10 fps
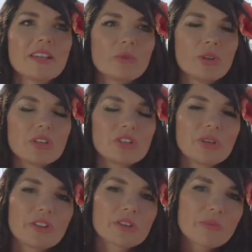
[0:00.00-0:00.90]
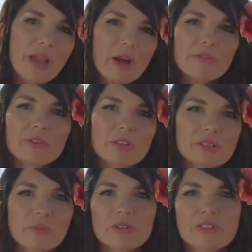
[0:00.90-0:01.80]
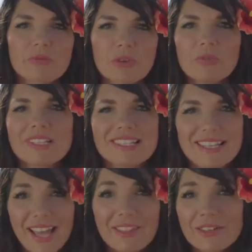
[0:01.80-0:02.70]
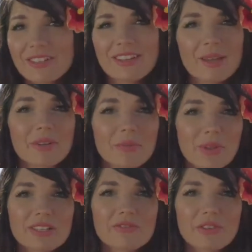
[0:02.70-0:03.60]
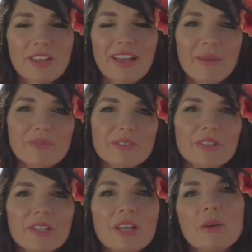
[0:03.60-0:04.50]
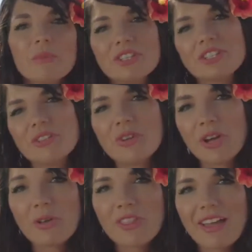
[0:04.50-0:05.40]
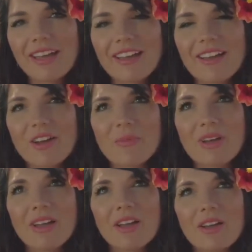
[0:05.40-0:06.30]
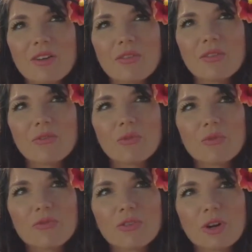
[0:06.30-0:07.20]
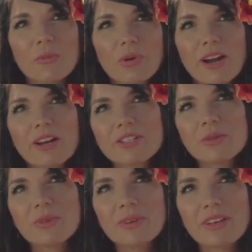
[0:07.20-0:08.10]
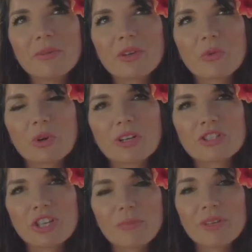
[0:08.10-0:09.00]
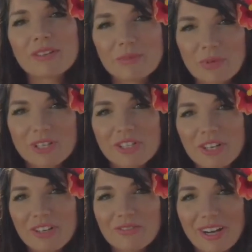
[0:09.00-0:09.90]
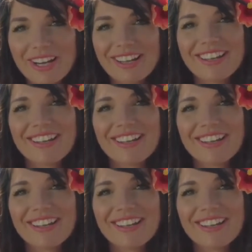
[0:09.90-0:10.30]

when you're doing those powerful explosive movements, yeah, there's a time and a place for that, absolutely. But did you know that um, prior to me becoming a world champion sprinter, right,